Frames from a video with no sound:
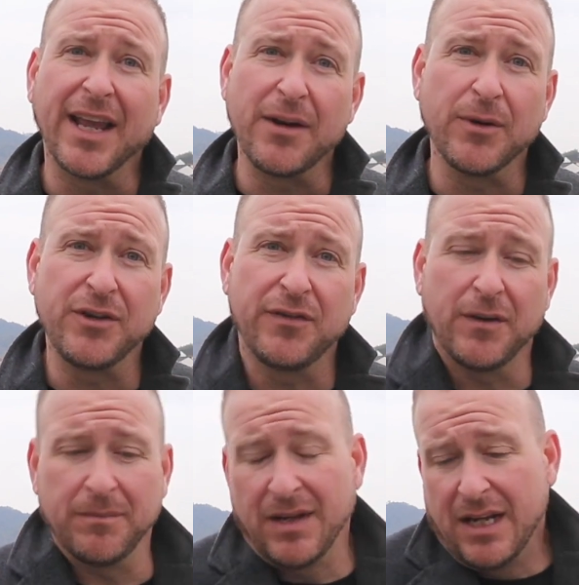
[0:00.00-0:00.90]
language
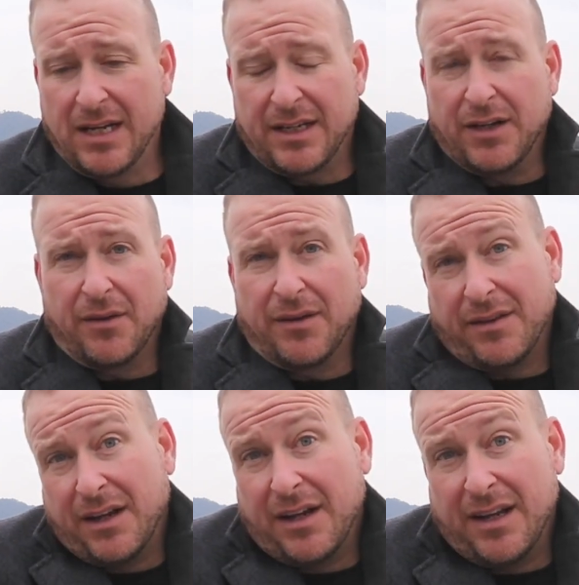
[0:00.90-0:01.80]
from, you know,
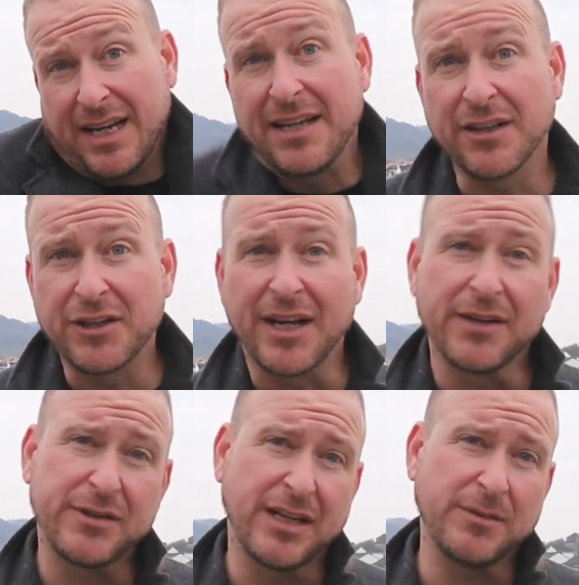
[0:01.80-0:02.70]
the English
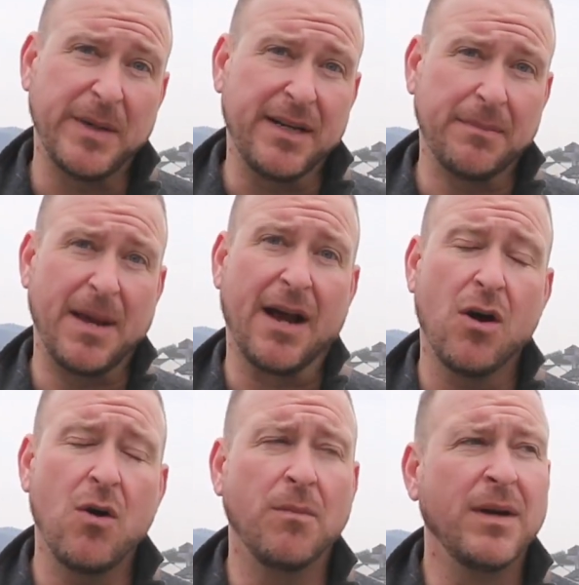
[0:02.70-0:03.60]
language I speak back
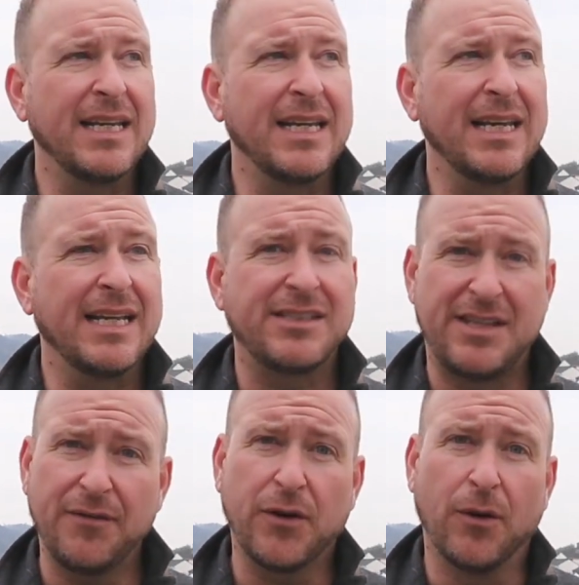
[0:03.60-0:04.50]
home, it's
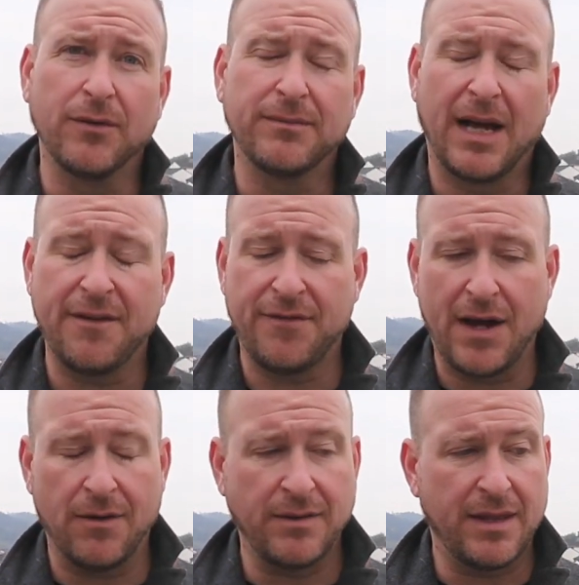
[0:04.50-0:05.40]
difficult. I
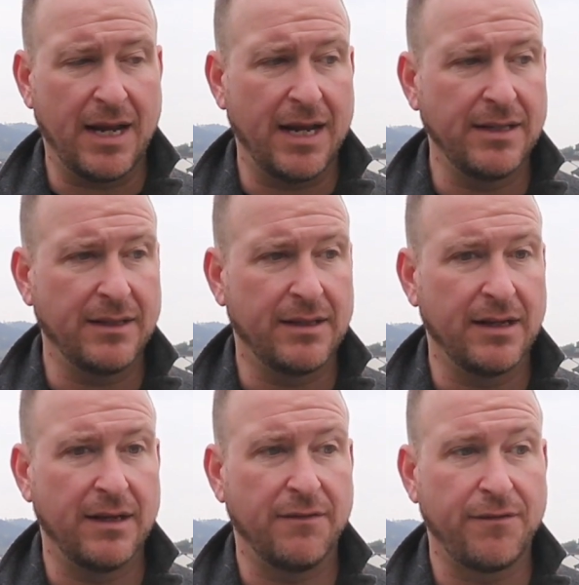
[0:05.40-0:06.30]
found that
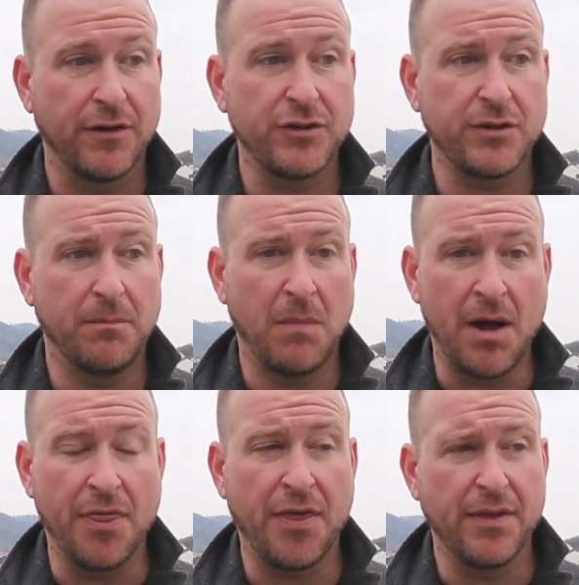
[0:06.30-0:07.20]
the first
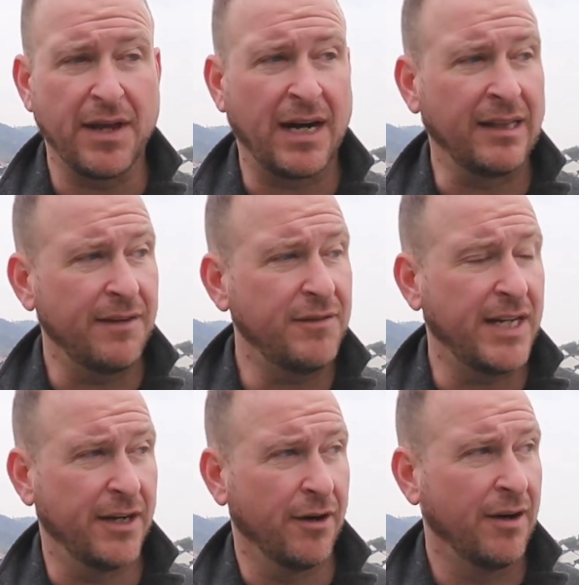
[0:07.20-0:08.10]
month that I lived
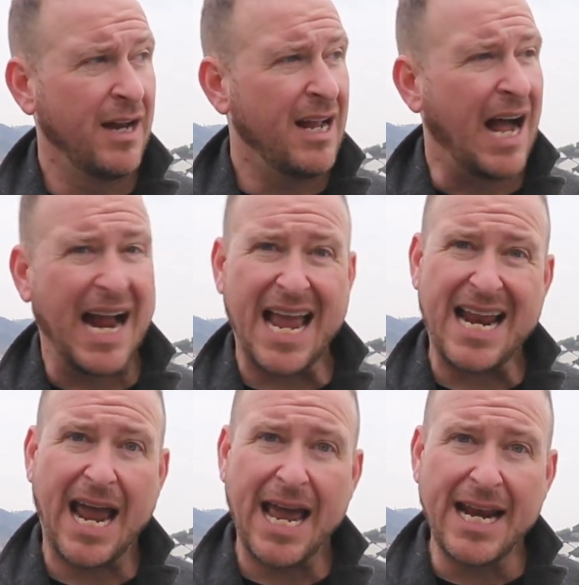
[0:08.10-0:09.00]
here, I
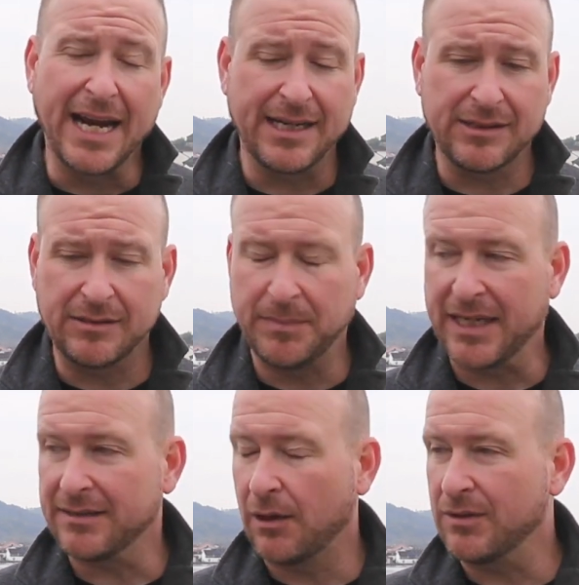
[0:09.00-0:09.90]
had headaches
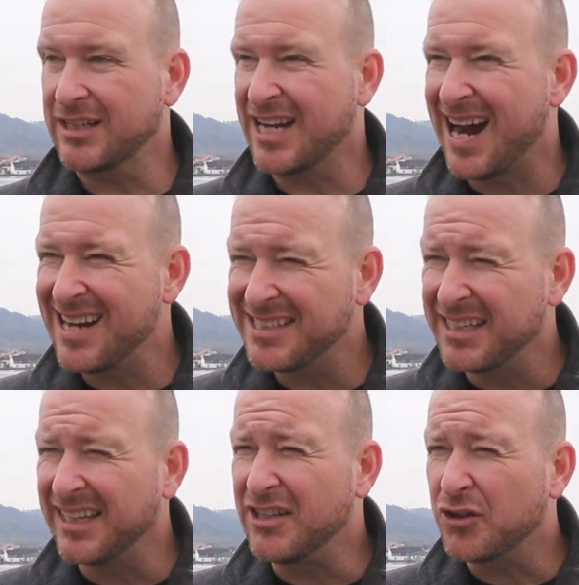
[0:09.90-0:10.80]
because I was
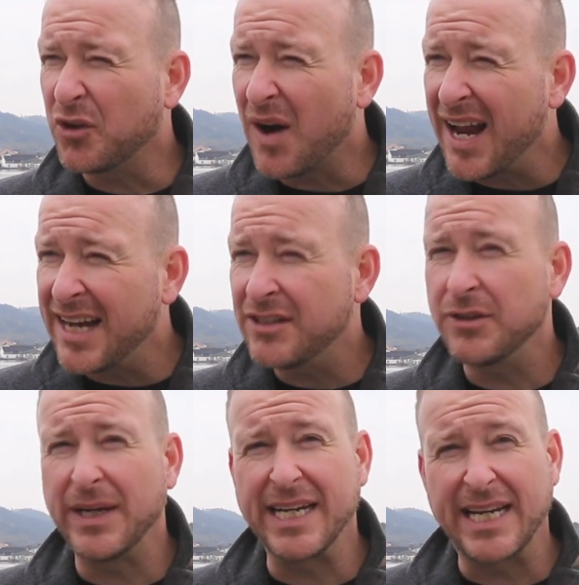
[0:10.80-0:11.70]
constantly trying
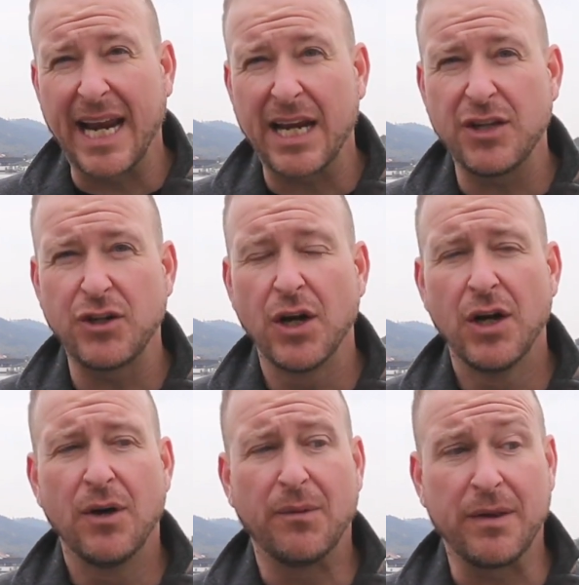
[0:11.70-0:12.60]
to engage
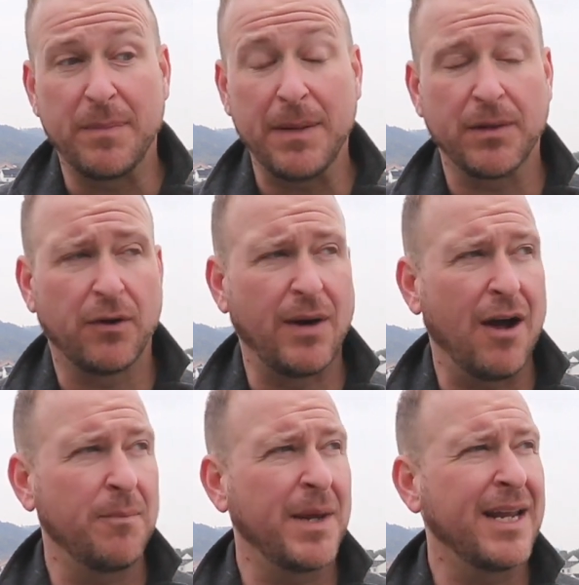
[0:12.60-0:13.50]
with people
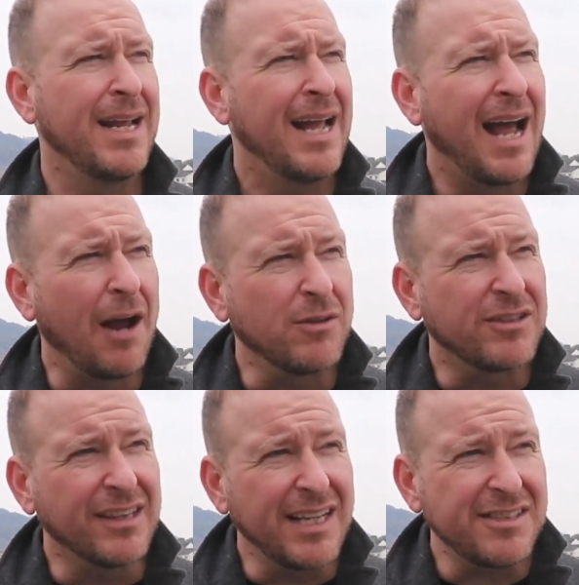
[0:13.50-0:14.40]
around me. I
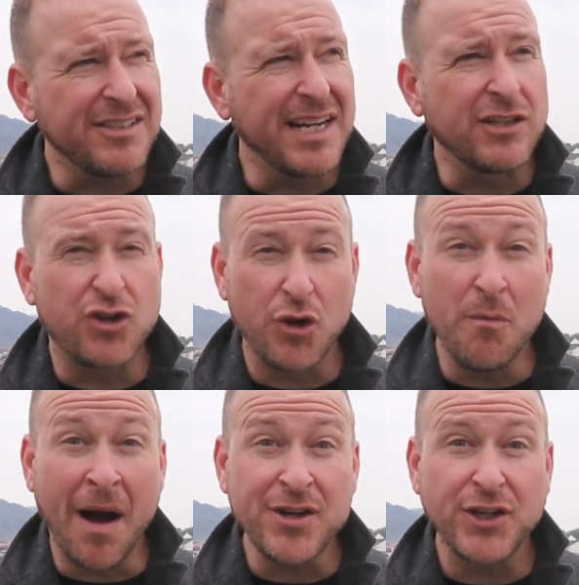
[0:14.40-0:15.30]
was listening
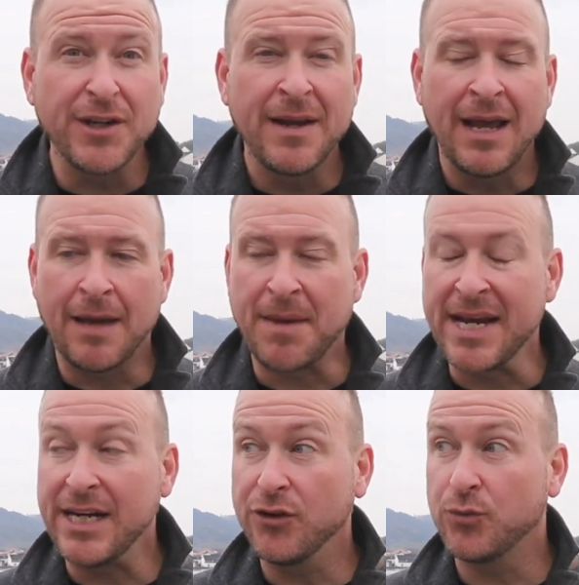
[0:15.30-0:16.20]
too much and
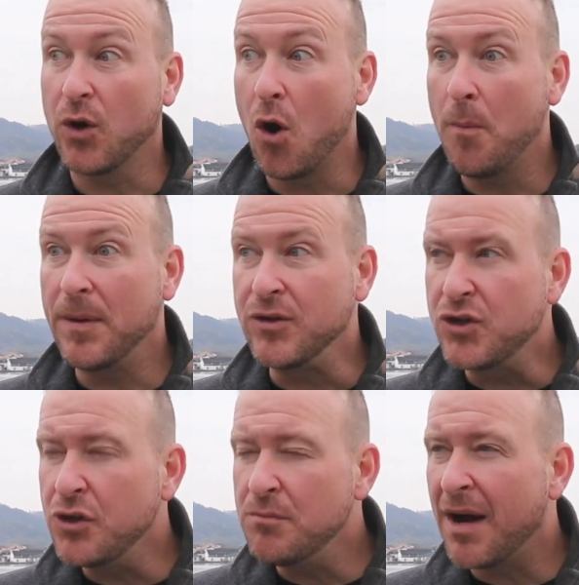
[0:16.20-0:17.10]
my ears were open
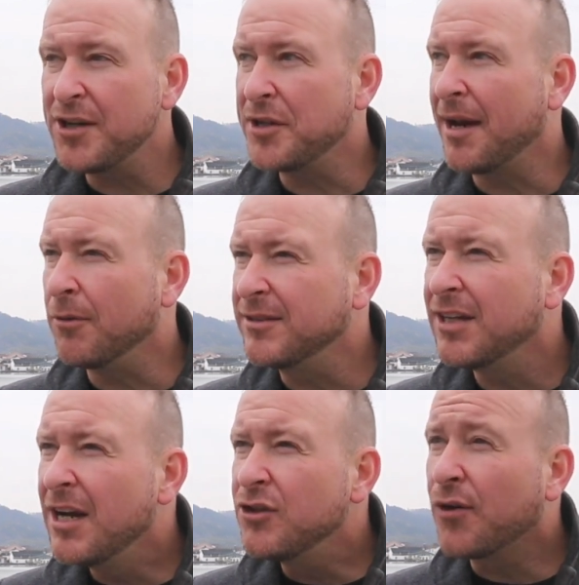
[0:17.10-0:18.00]
too much, and I
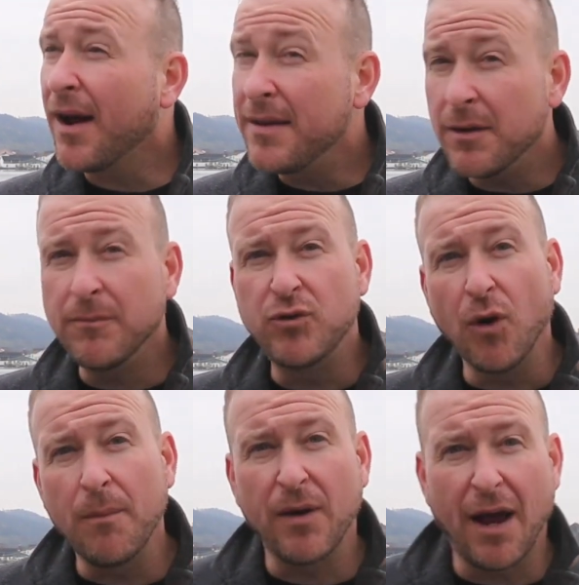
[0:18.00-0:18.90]
was trying to
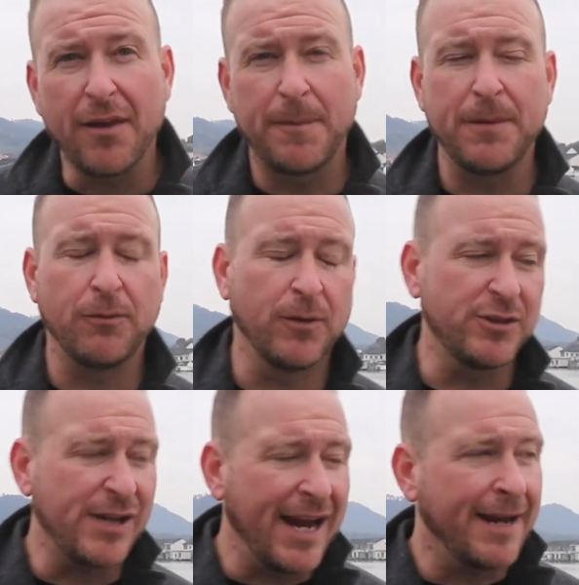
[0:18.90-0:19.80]
absorb what other people were
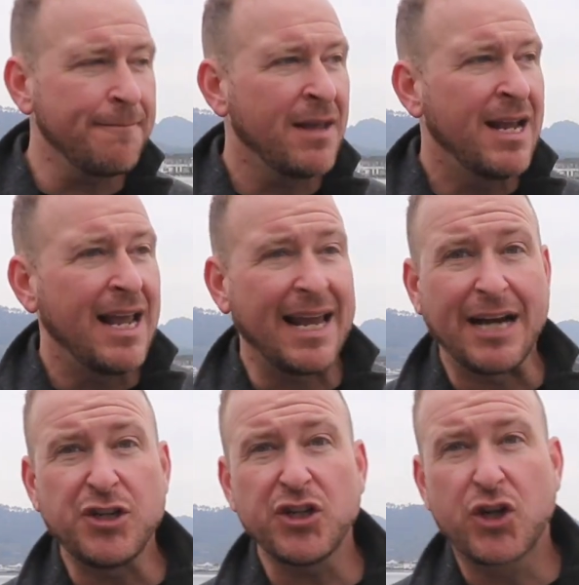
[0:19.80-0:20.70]
saying, and
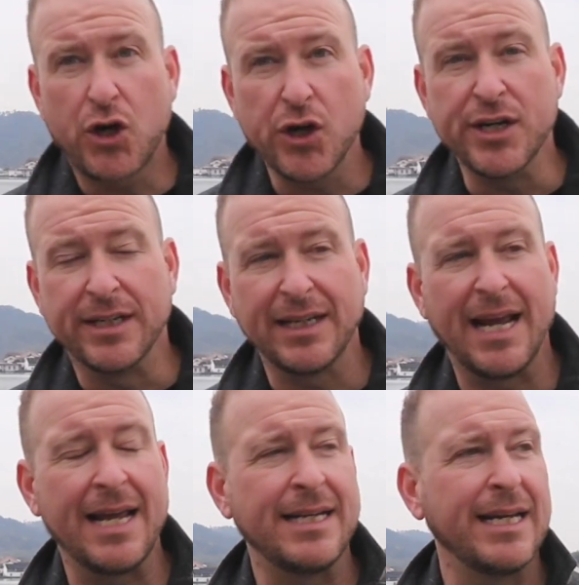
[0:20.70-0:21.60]
I just couldn't.
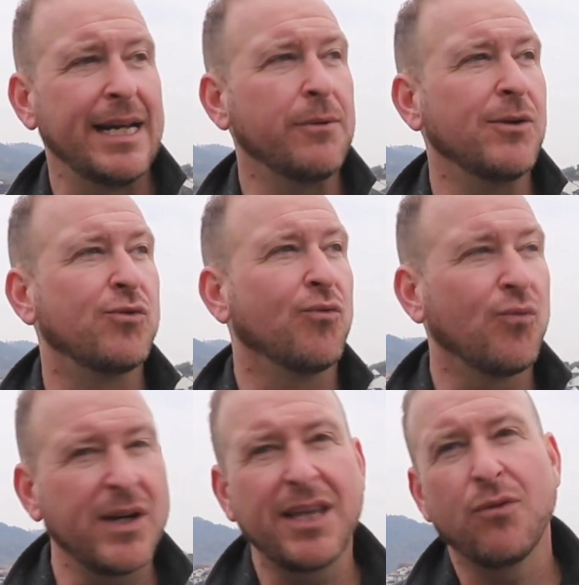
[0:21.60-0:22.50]
And it was
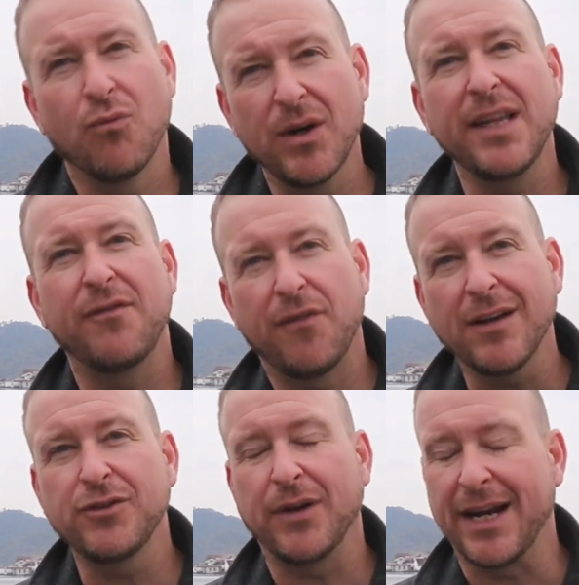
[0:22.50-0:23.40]
really, really
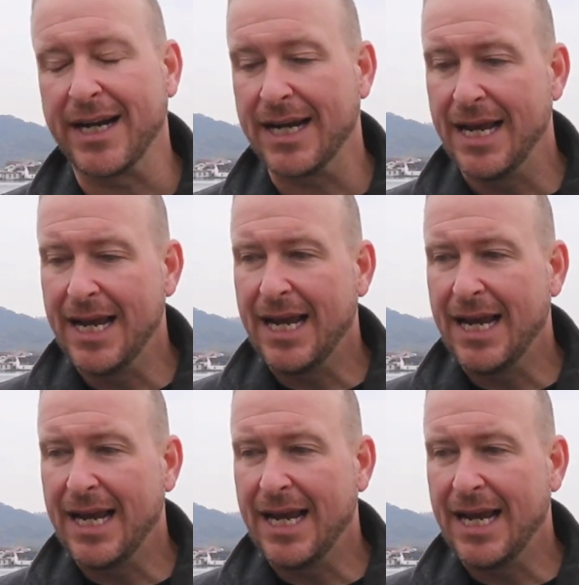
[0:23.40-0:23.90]
frustrating.